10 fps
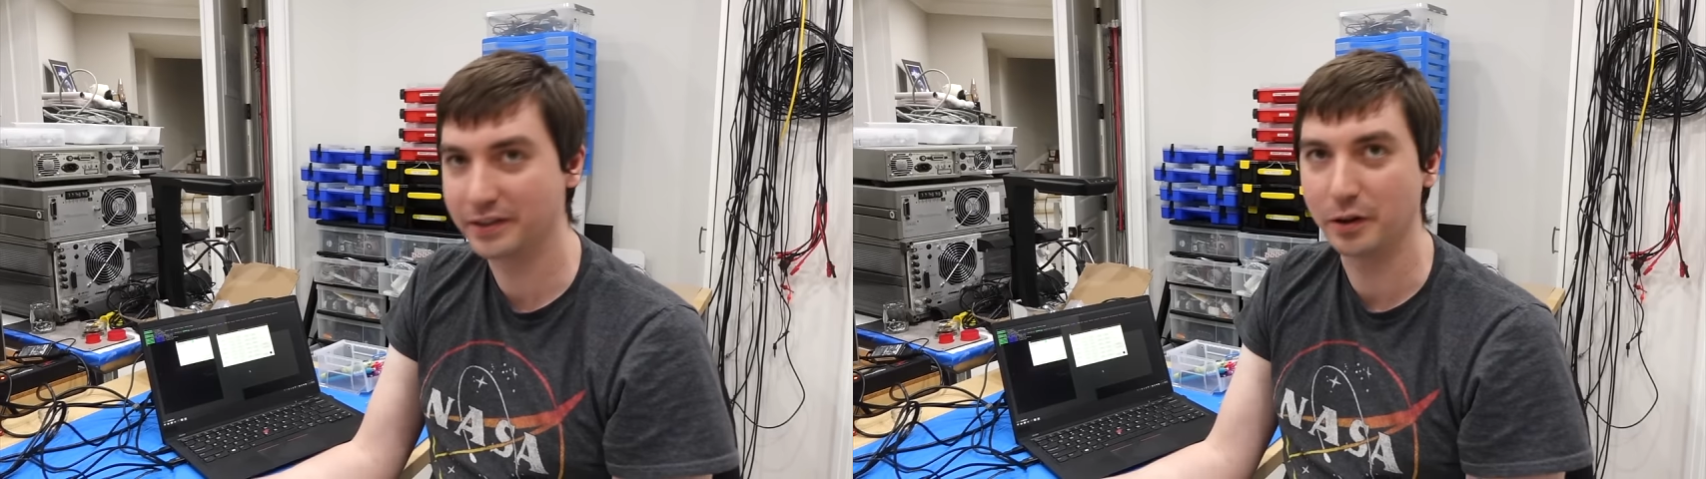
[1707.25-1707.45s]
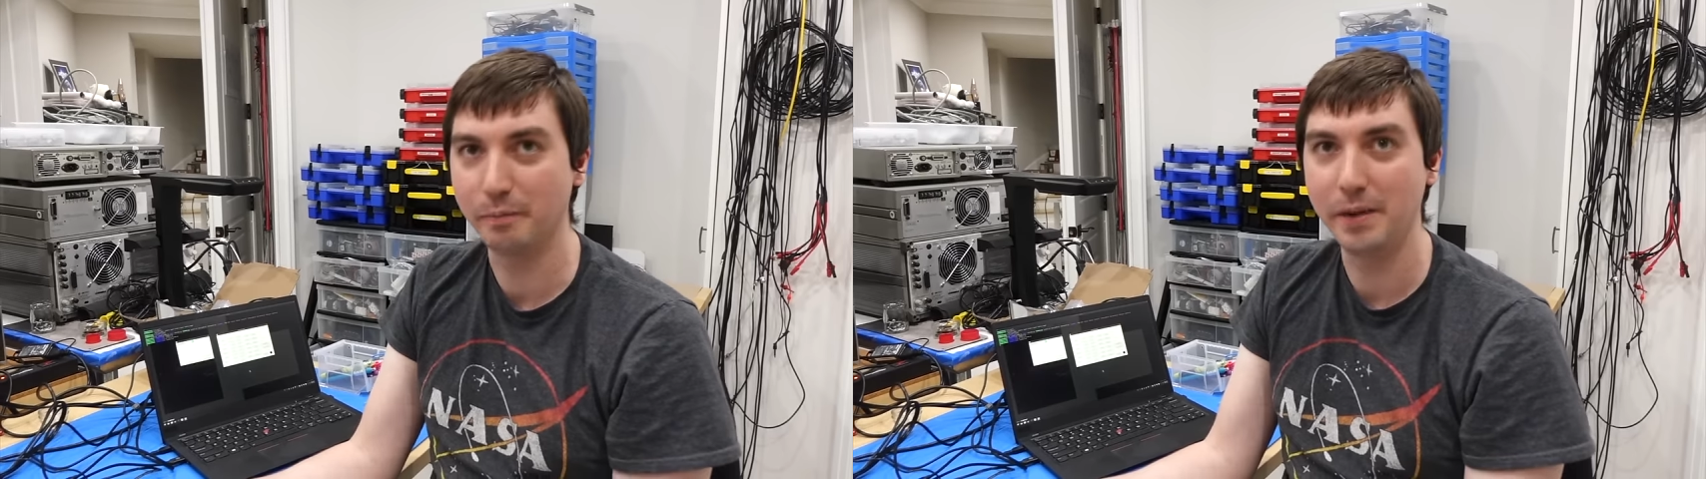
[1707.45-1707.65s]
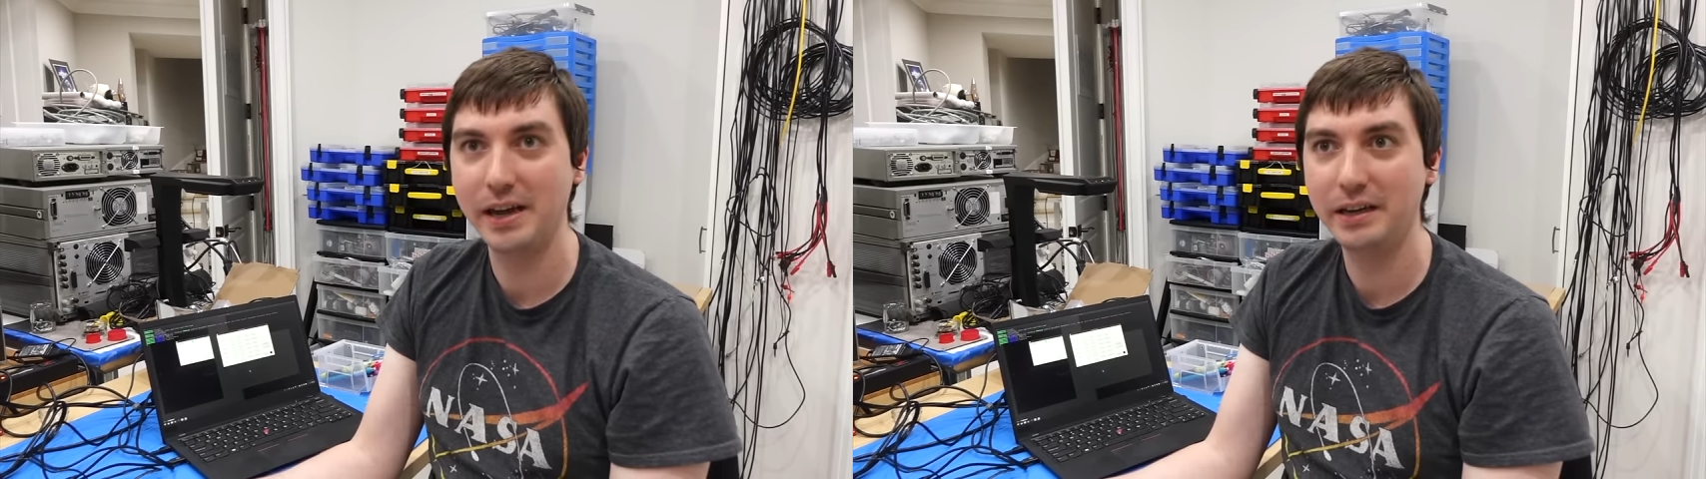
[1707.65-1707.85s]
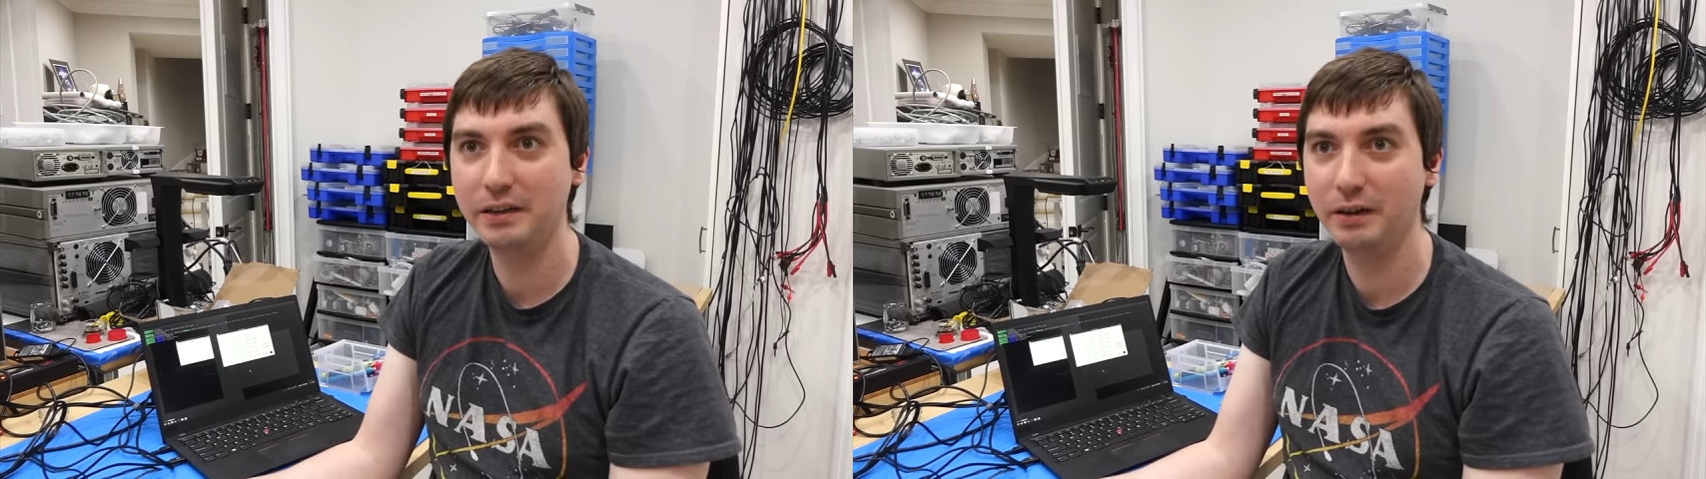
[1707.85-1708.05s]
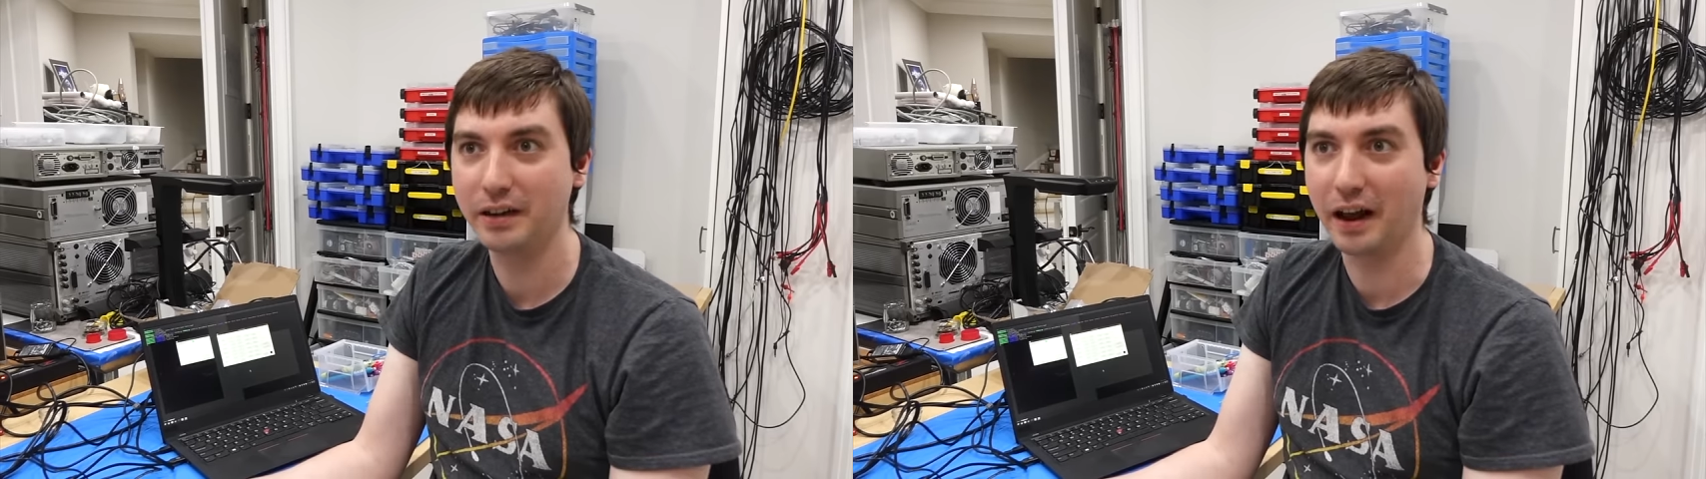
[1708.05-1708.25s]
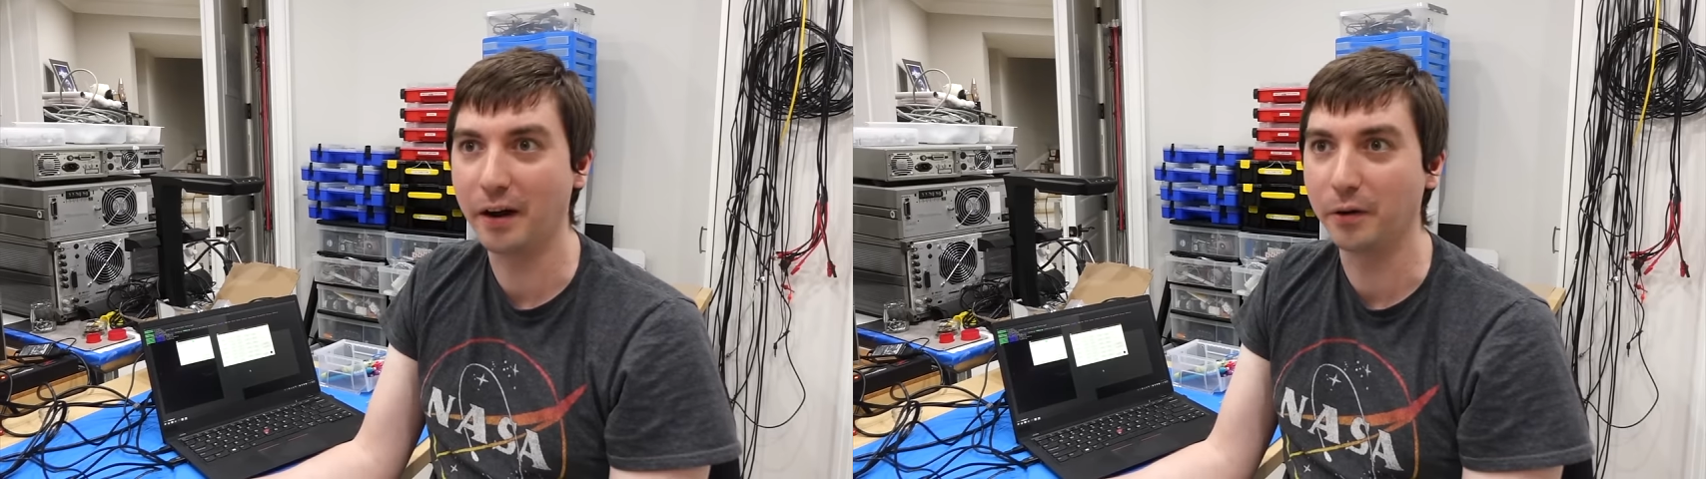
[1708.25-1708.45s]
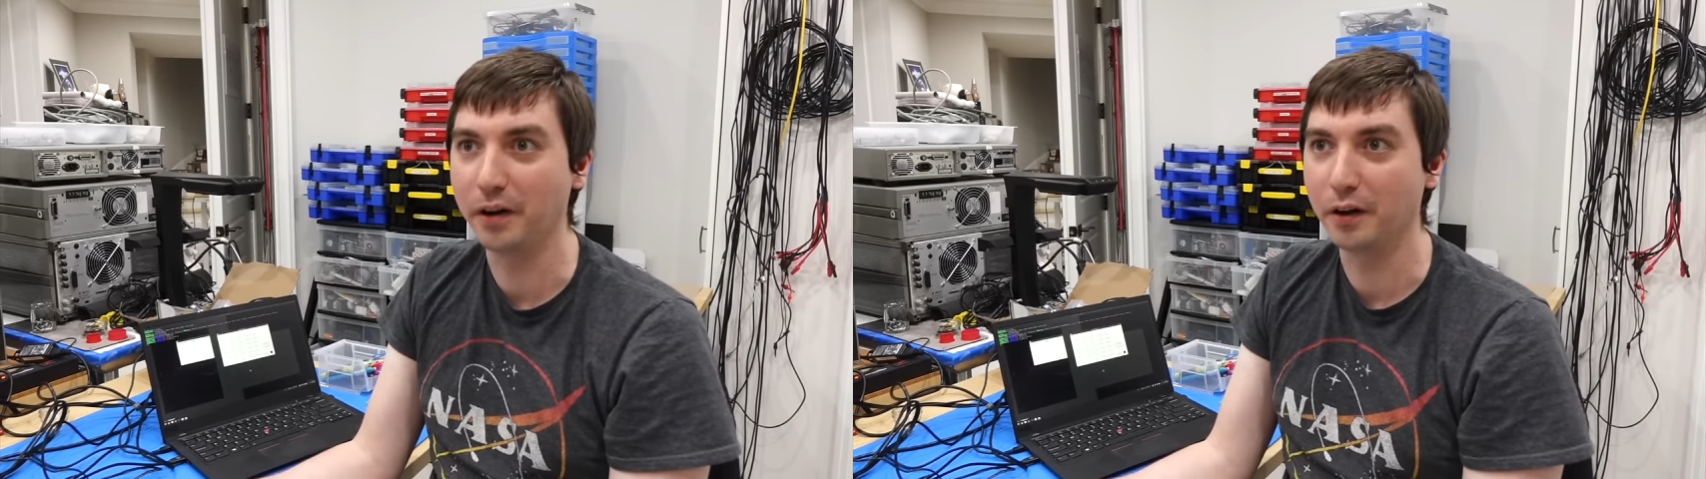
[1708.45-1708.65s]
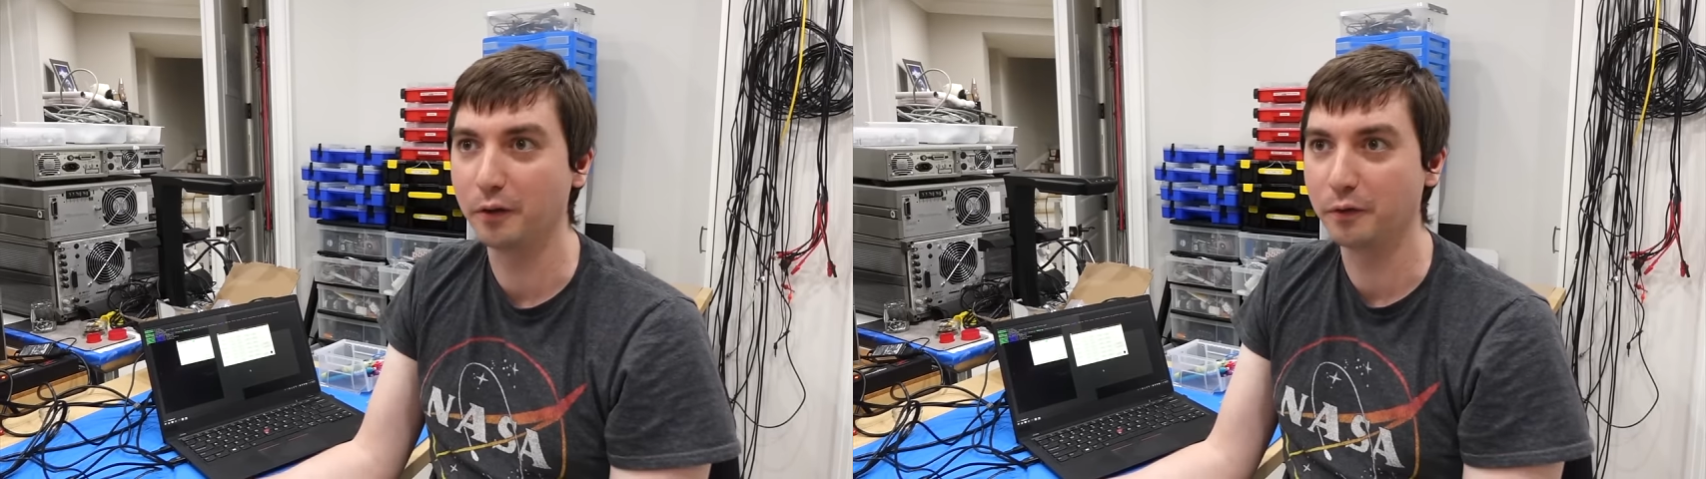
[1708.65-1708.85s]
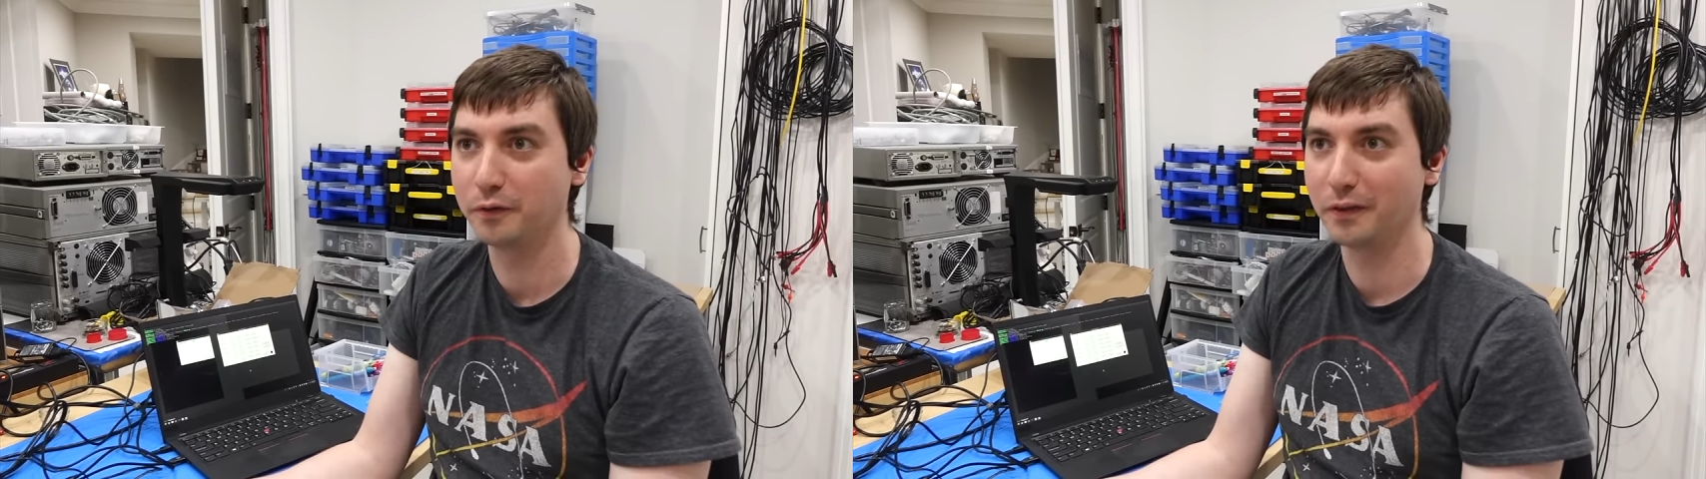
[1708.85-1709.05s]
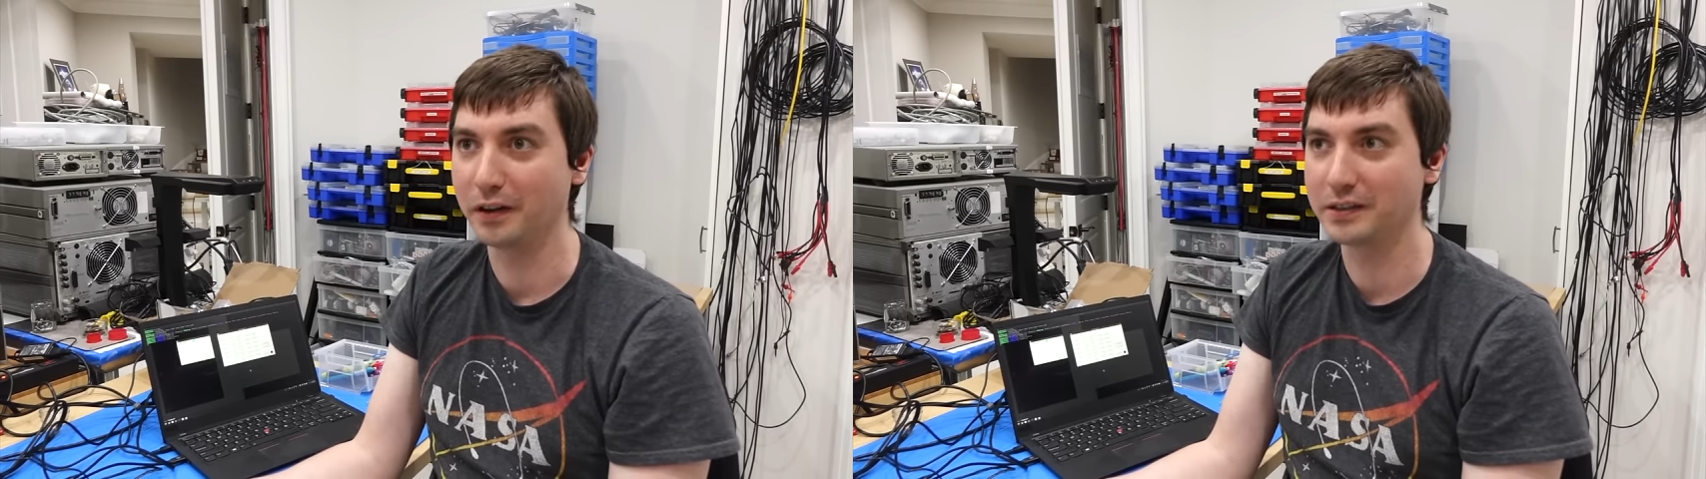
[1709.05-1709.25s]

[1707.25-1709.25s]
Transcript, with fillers: They're made out of